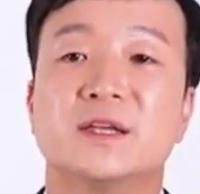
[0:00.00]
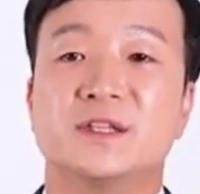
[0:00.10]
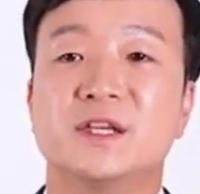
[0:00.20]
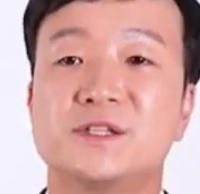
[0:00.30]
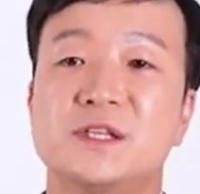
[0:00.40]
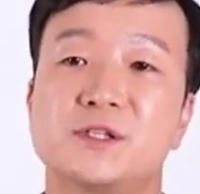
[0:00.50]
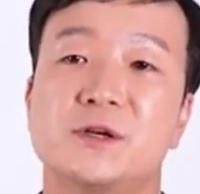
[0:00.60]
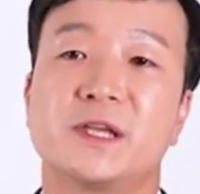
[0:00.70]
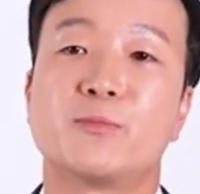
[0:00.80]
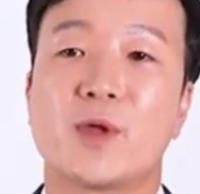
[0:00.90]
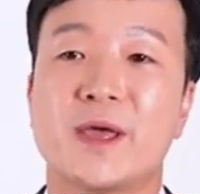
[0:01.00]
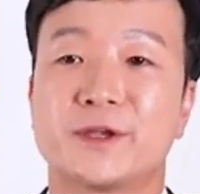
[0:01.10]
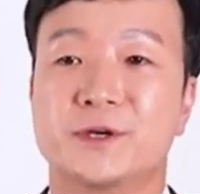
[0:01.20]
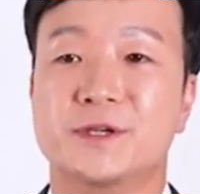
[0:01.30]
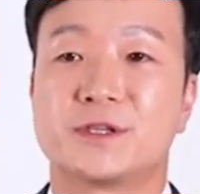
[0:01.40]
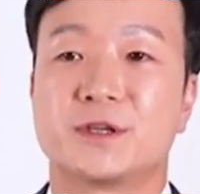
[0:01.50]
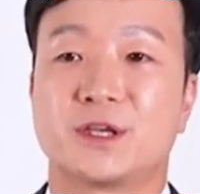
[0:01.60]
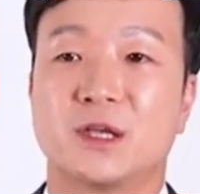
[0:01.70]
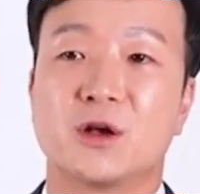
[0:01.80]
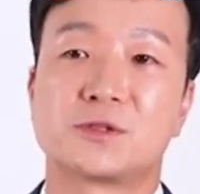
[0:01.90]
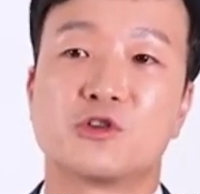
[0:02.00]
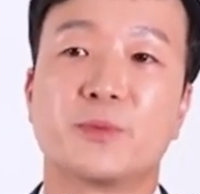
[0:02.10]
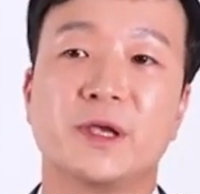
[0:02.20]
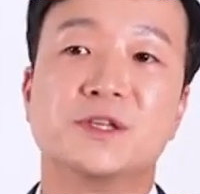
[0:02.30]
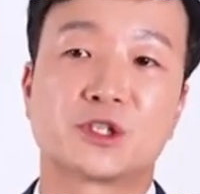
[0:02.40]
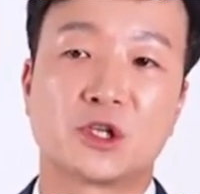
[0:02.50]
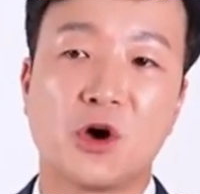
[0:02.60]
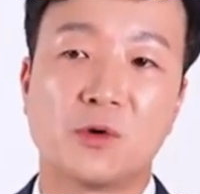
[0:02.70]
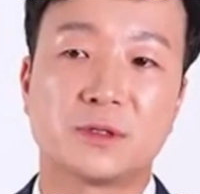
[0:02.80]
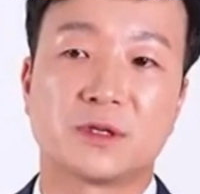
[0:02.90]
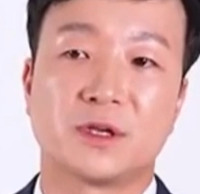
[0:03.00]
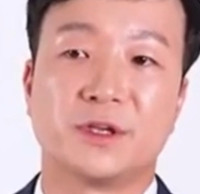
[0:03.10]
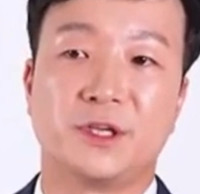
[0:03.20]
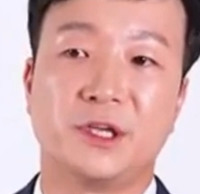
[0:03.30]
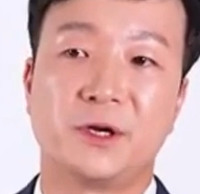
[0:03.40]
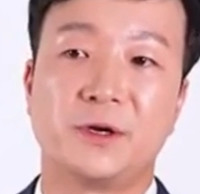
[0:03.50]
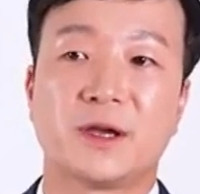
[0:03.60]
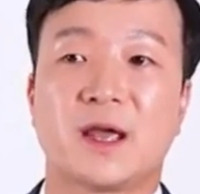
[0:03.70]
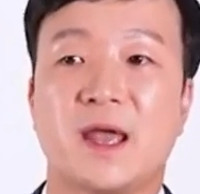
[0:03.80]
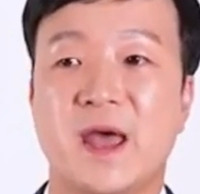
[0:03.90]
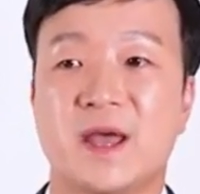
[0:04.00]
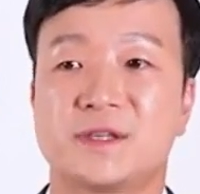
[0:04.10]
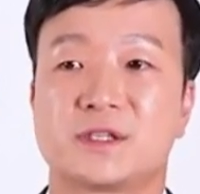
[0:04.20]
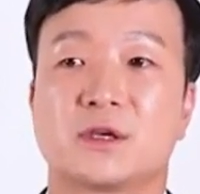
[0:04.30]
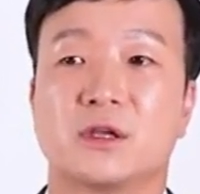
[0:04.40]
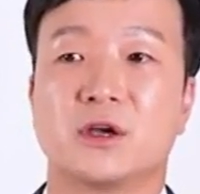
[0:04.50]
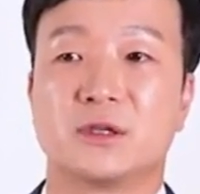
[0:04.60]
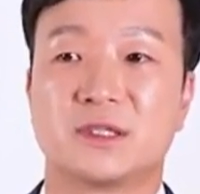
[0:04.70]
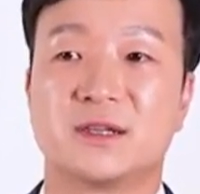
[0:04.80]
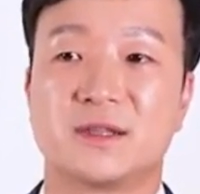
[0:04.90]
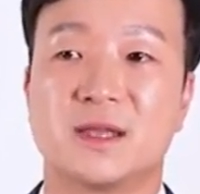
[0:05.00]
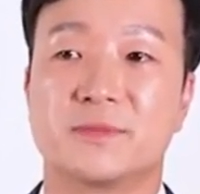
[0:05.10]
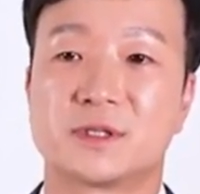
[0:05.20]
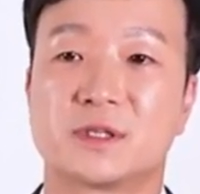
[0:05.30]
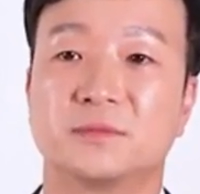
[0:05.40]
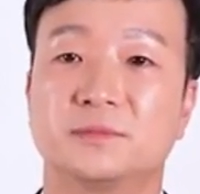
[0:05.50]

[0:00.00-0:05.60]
DC circuit breakers can also be installed here as alternatives.